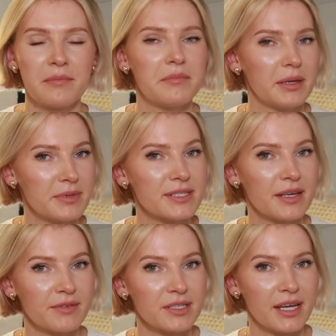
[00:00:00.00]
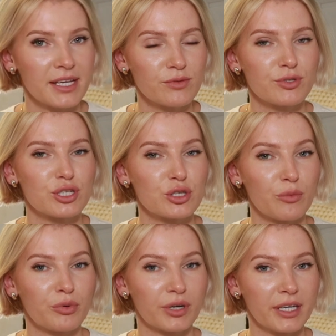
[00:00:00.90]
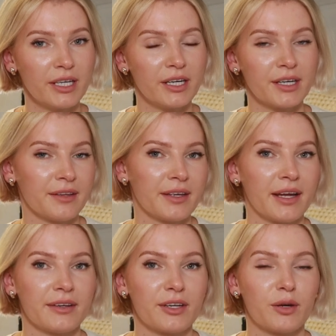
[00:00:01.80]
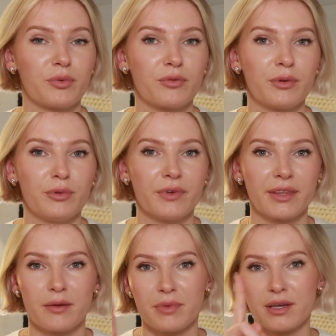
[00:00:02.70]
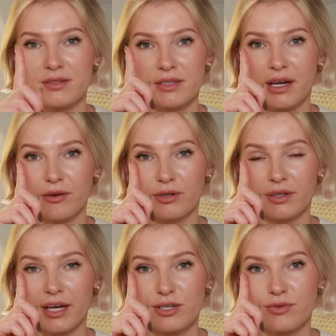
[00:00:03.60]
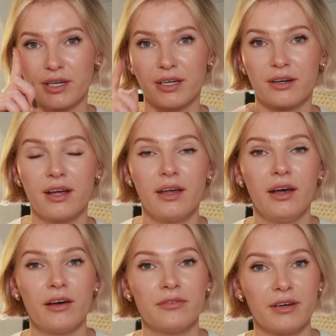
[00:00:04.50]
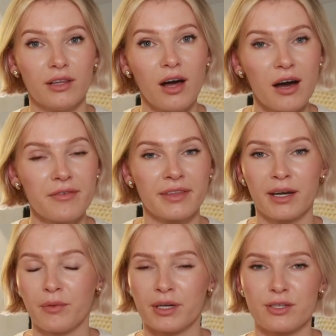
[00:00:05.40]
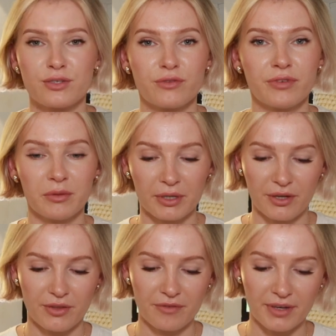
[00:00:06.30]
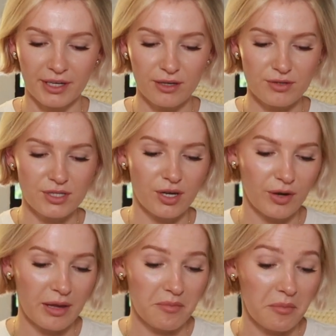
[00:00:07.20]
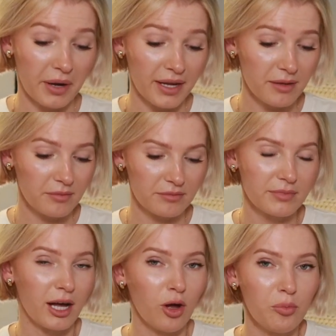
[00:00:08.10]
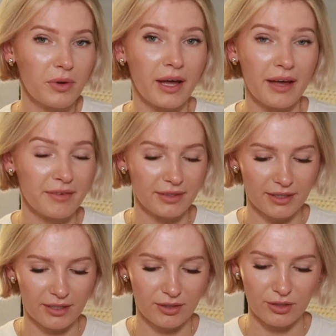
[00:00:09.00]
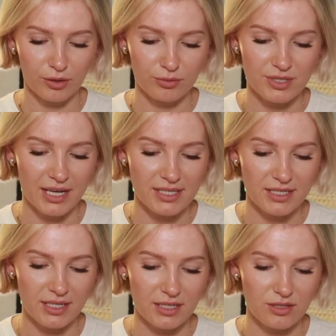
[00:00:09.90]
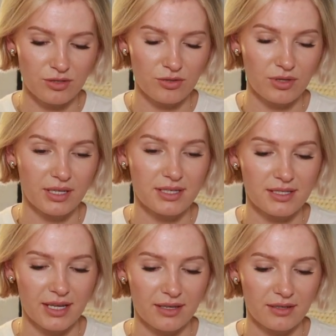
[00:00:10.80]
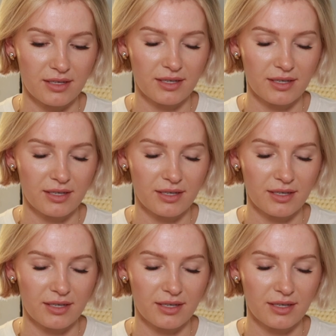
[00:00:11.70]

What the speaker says: maybe 7 days, which is pretty good. And then I ended up removing them because the outer lash right here fell off, and then I wanted to film another video, so it might help. I haven't, like, you know, tested it to the extent